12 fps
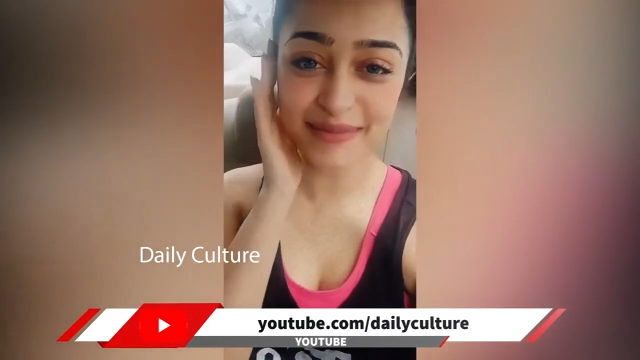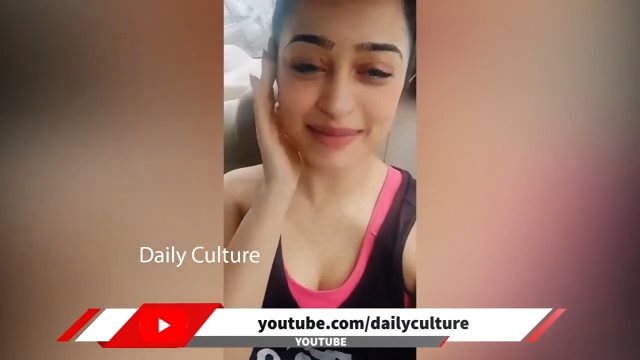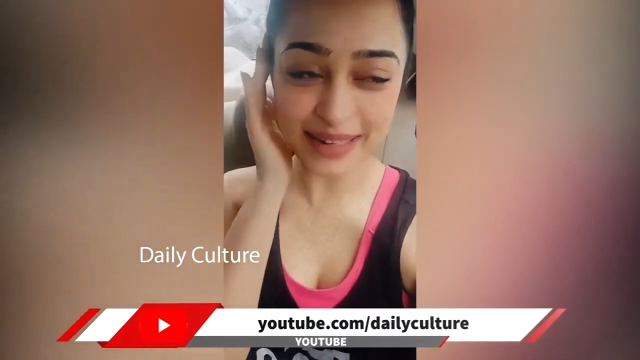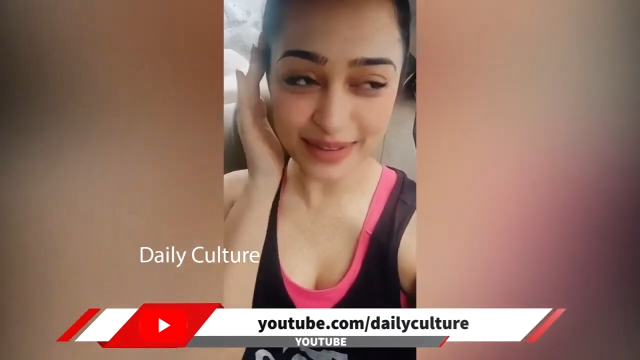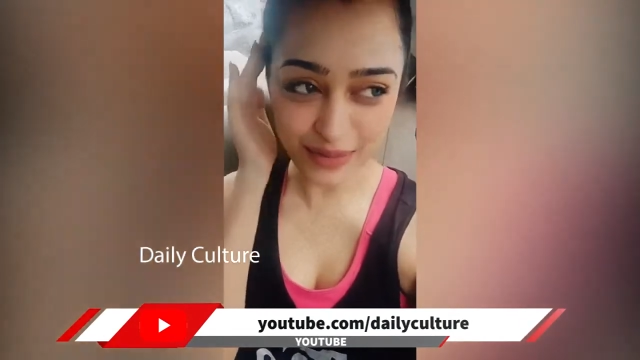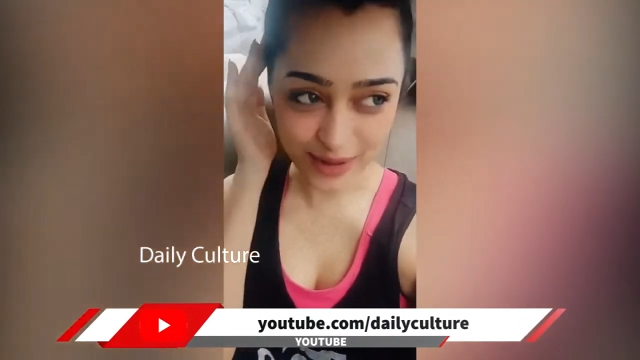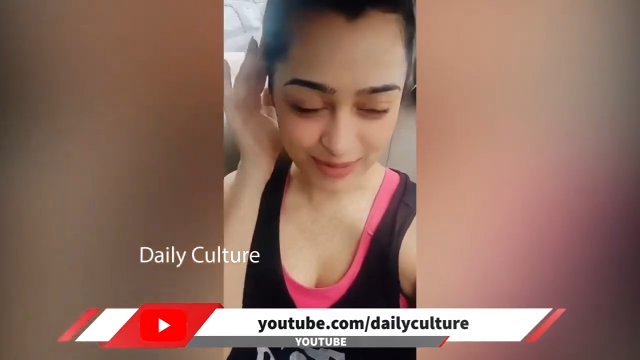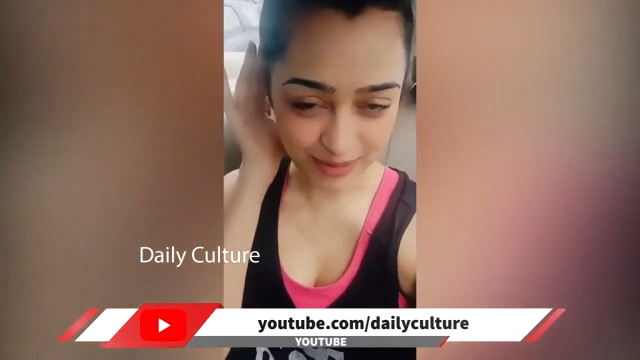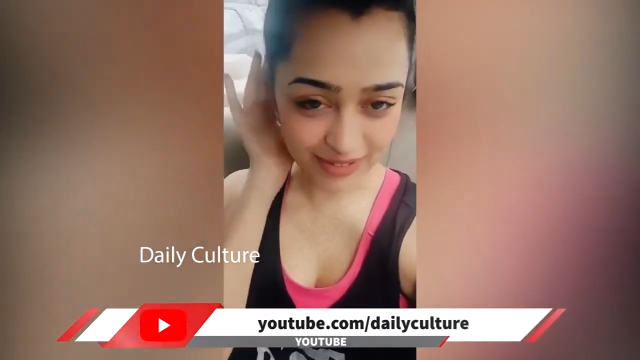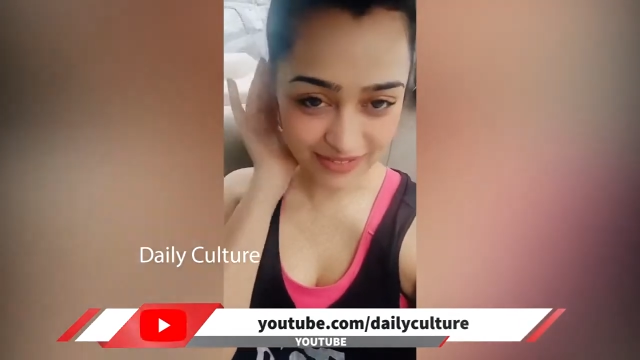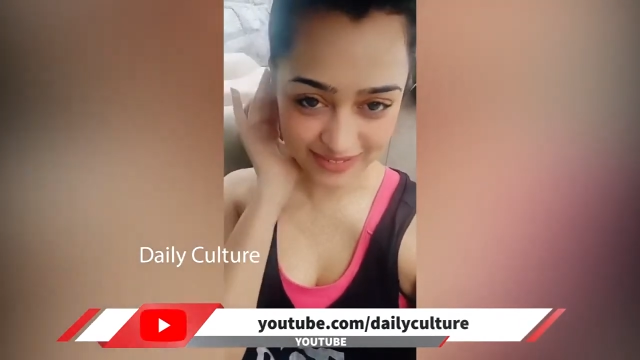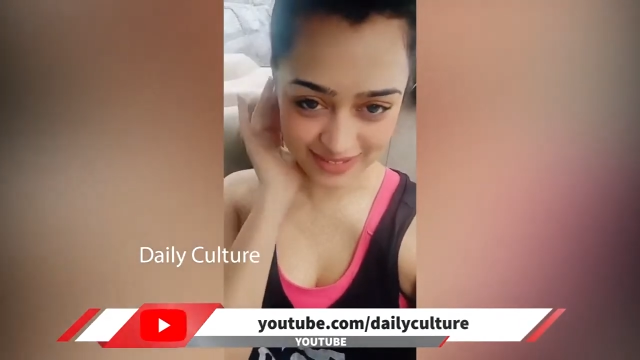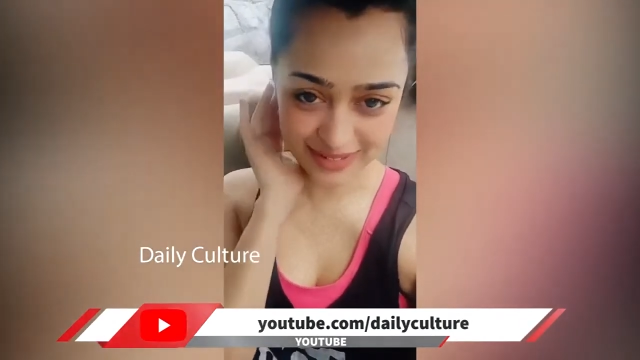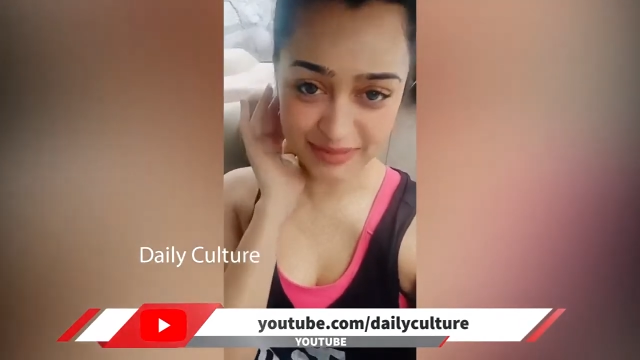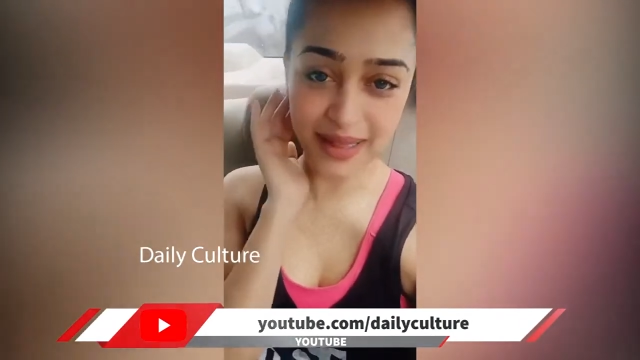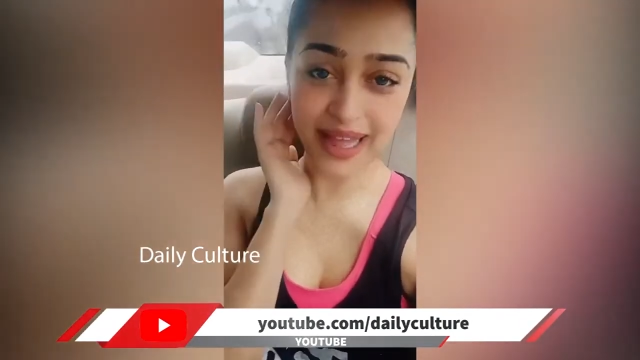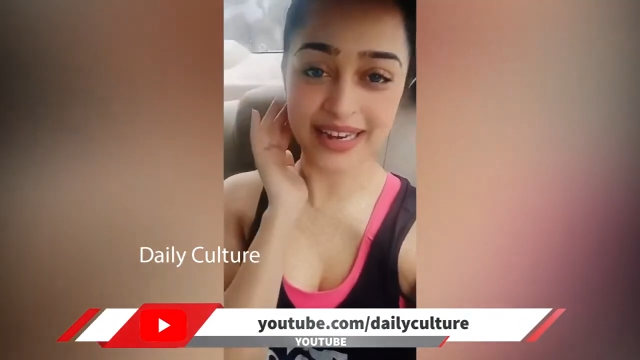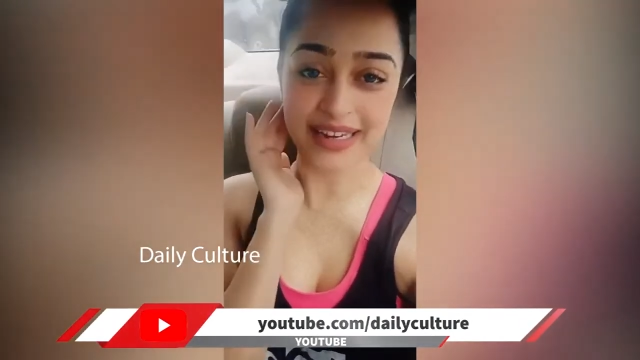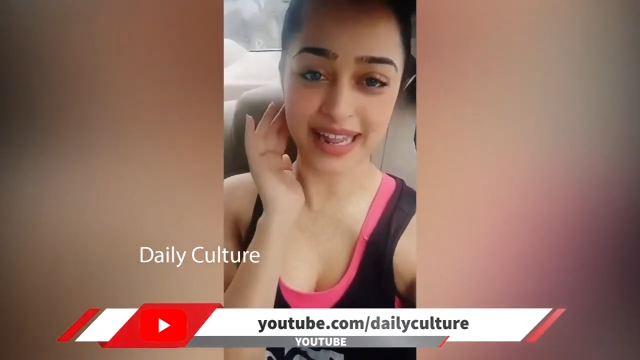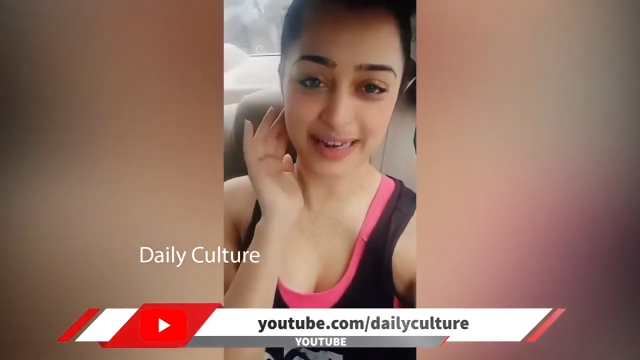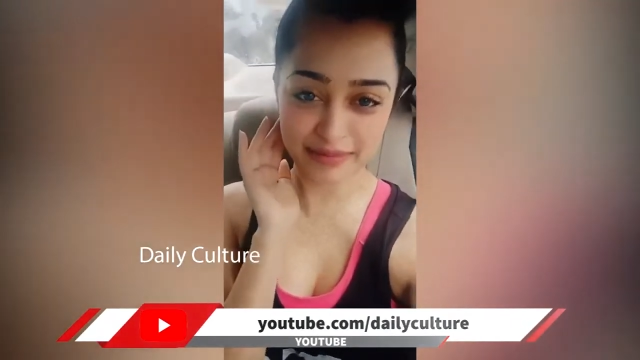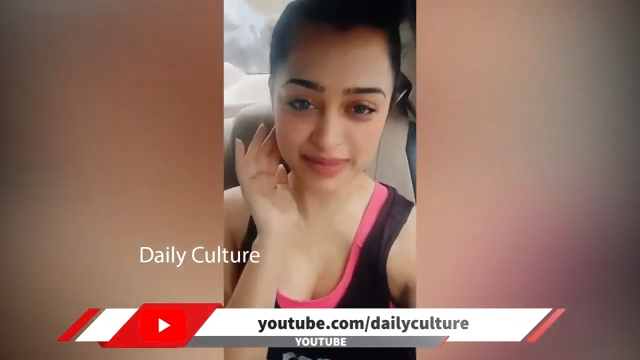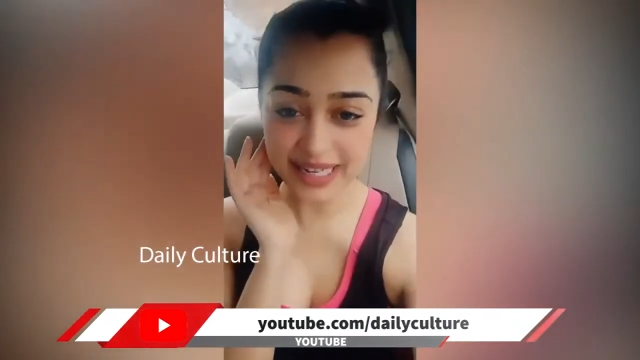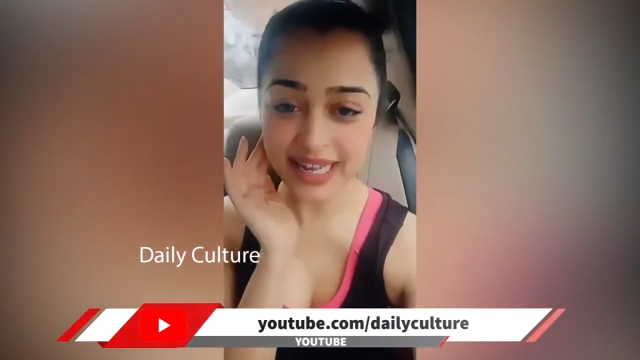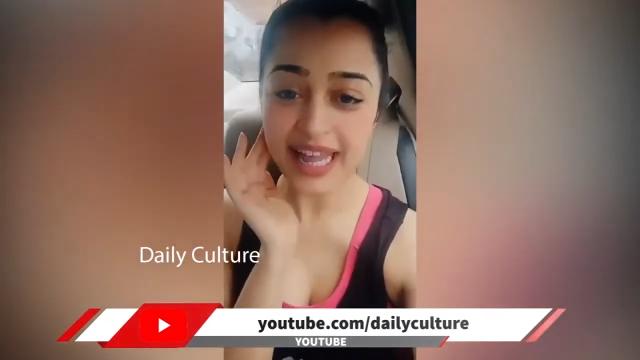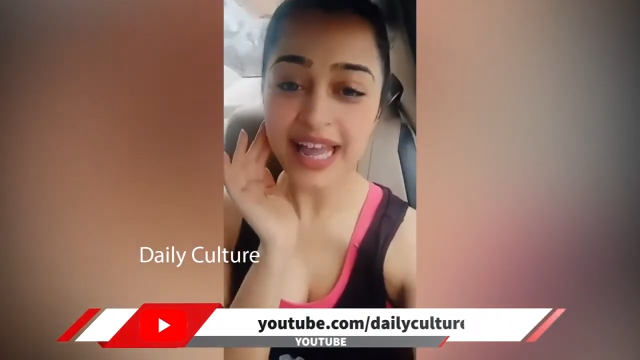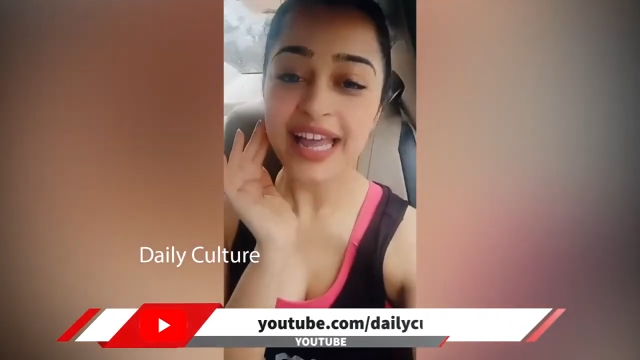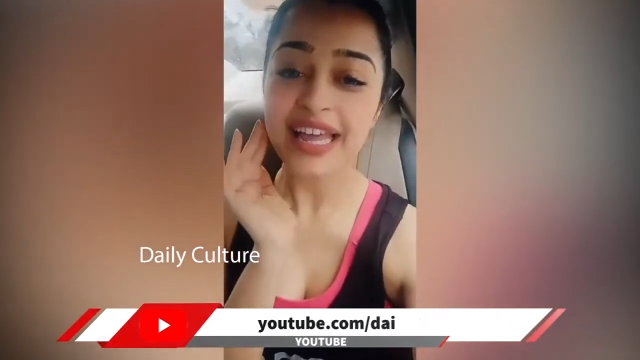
please watch my film and tell me